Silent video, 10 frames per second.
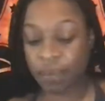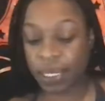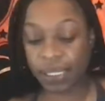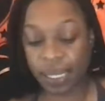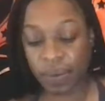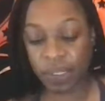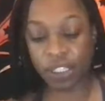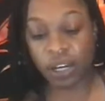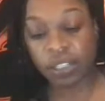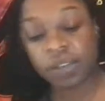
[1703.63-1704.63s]
me see what
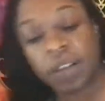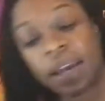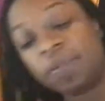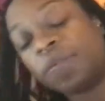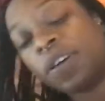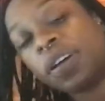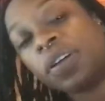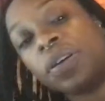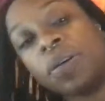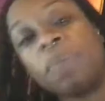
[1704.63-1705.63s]
y'all should like feel
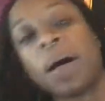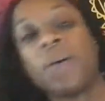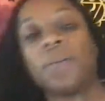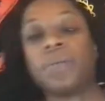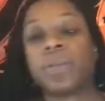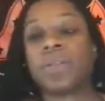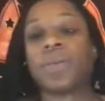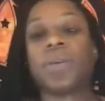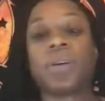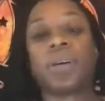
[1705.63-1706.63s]
and do about what's
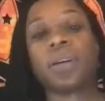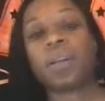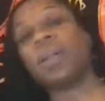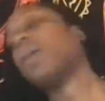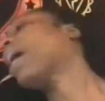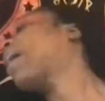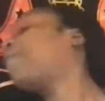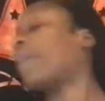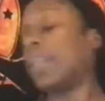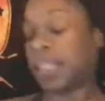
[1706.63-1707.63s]
going on. I
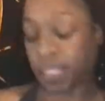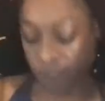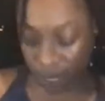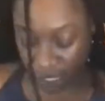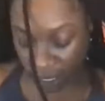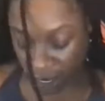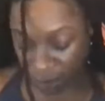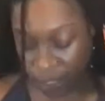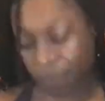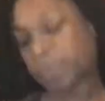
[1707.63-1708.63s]
feel like these cards are gonna
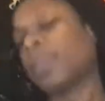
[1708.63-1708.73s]
help me.